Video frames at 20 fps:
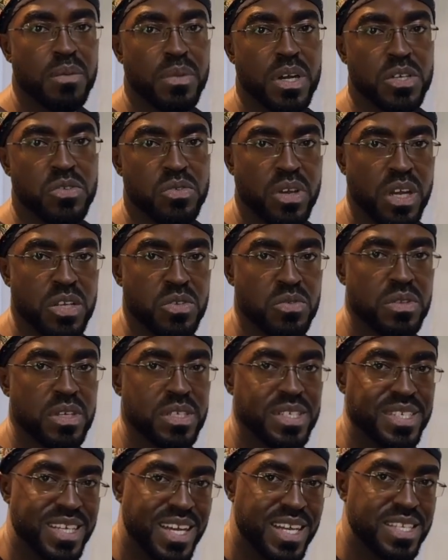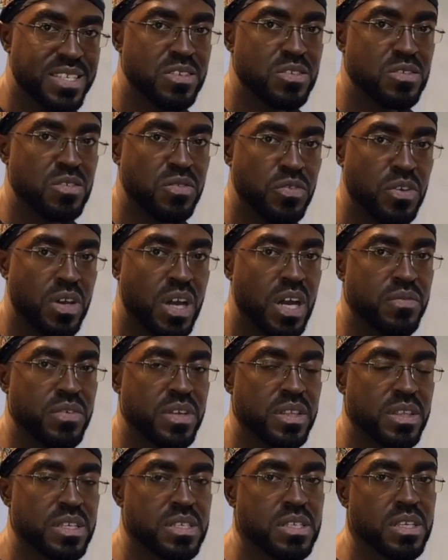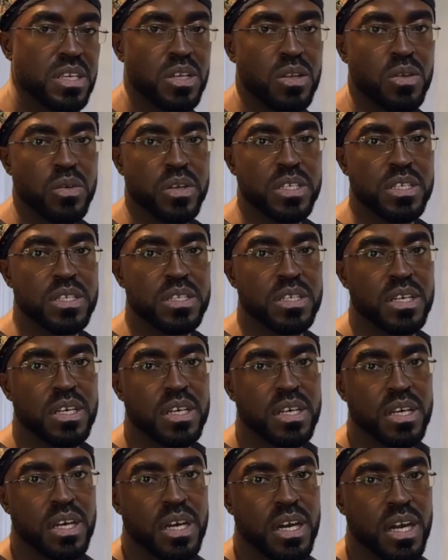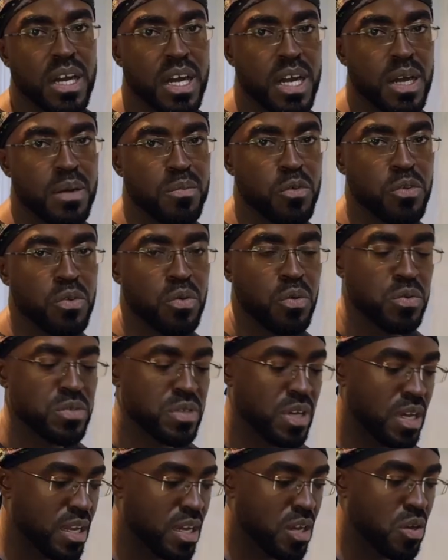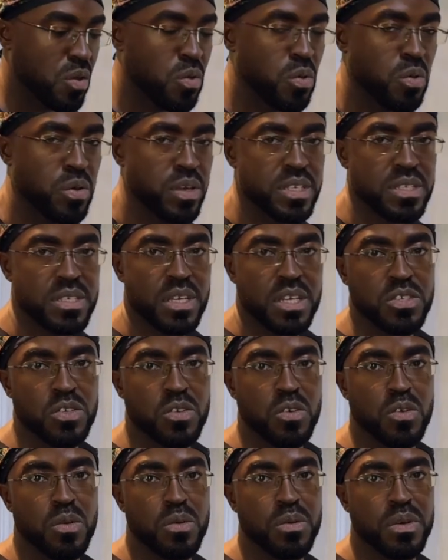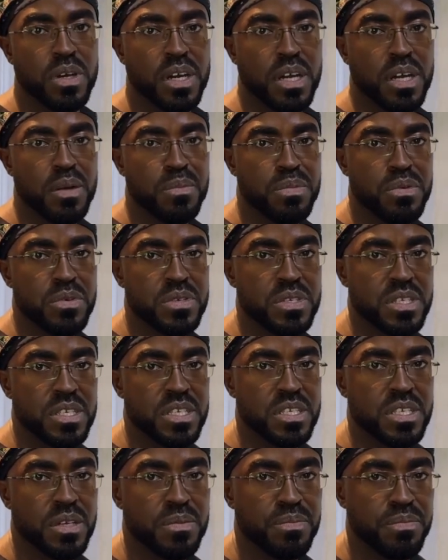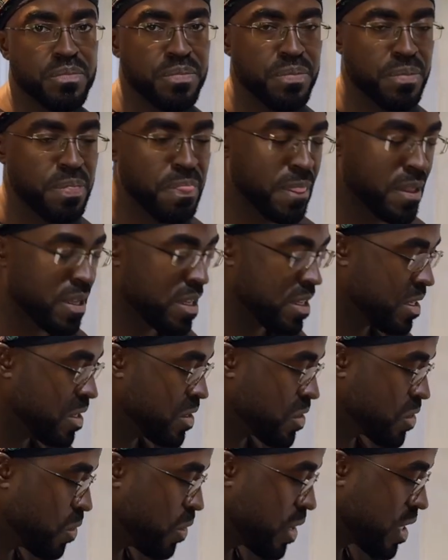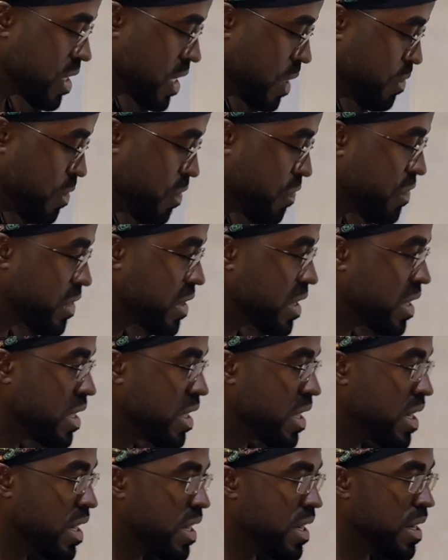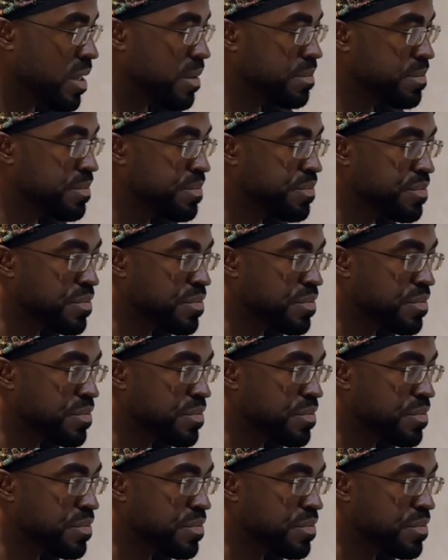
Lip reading: as regards to the chances of you having this keloid when you're going to undergo a surgical procedure. So what are some of the